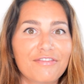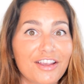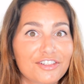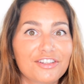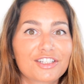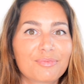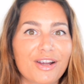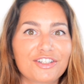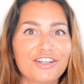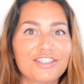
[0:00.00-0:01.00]
facial
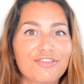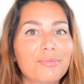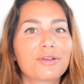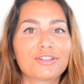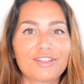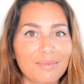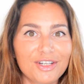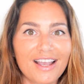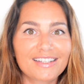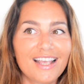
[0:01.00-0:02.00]
expressions from your
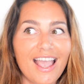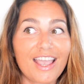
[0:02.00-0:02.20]
subjects.